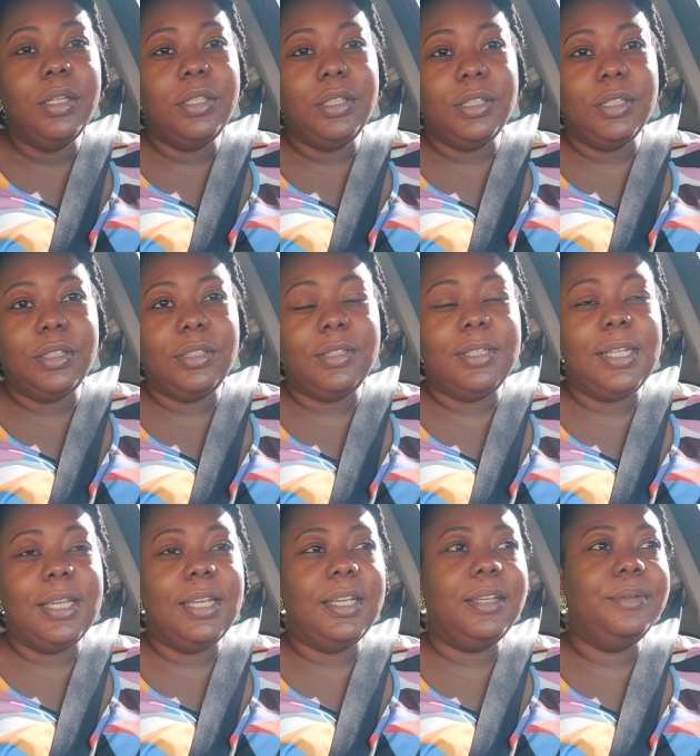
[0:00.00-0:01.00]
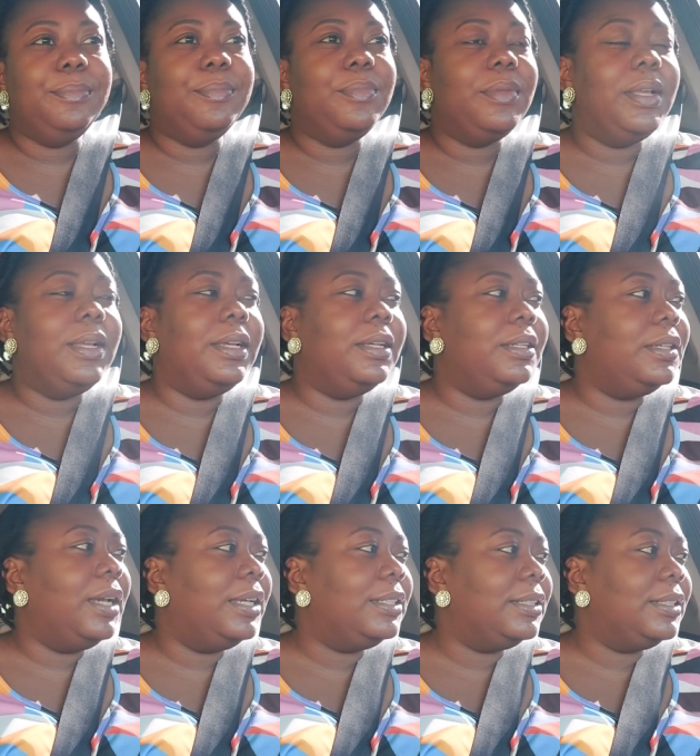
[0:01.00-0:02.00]
So today,
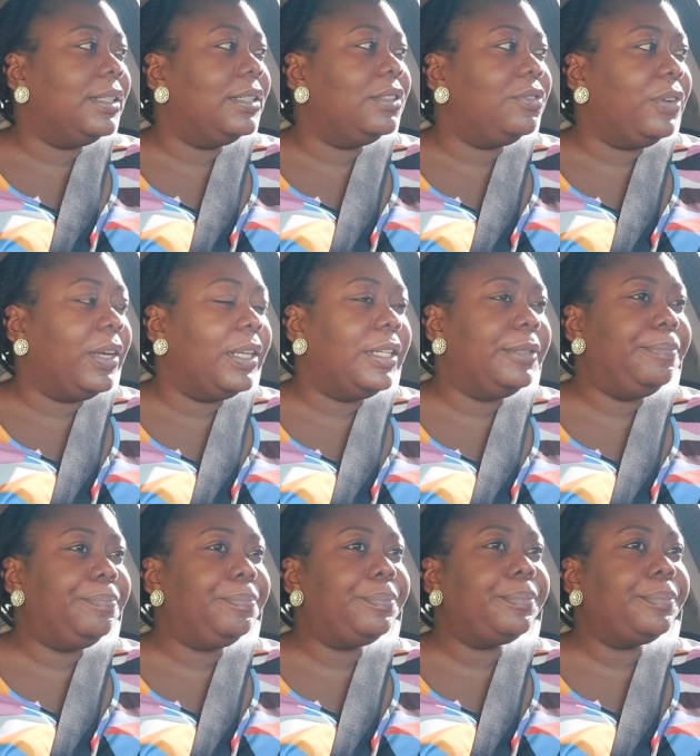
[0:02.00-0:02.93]
as I said, it's Friday.